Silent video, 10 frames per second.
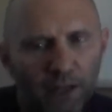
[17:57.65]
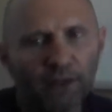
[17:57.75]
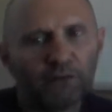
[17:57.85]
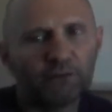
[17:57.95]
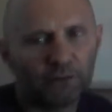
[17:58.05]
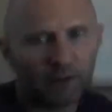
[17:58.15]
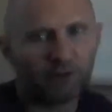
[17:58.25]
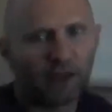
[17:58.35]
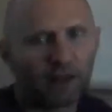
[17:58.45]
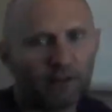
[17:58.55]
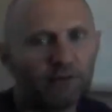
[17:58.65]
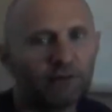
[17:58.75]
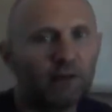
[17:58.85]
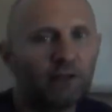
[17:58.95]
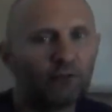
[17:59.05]
Yes, exactly,
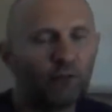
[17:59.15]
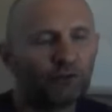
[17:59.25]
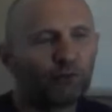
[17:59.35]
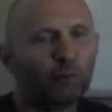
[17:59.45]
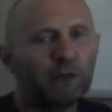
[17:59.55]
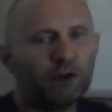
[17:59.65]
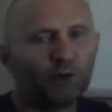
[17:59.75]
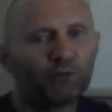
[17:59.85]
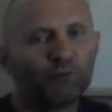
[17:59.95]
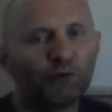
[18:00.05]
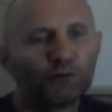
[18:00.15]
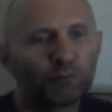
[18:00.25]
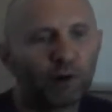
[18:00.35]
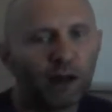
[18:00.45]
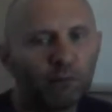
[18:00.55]
Sydney. So this will be your
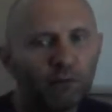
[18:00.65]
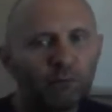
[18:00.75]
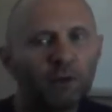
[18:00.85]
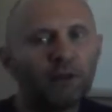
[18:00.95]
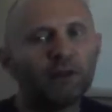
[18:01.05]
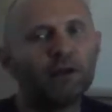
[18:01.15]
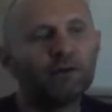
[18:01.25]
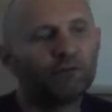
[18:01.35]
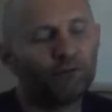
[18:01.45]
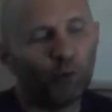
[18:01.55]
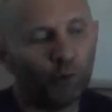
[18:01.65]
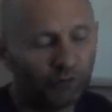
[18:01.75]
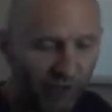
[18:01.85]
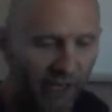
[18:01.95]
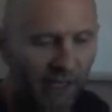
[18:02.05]
first problem
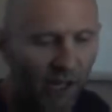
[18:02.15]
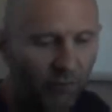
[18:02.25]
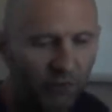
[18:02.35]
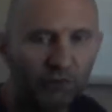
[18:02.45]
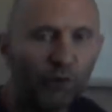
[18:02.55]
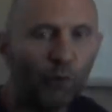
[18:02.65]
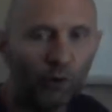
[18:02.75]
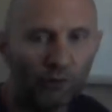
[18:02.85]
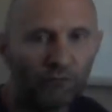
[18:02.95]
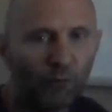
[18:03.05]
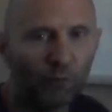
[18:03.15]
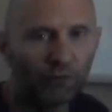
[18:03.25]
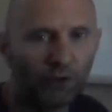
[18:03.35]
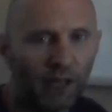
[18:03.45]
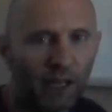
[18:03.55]
for ticket out the door
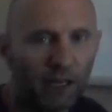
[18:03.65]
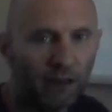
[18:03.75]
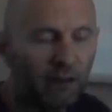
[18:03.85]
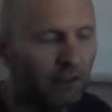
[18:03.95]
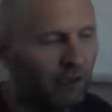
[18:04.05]
for today.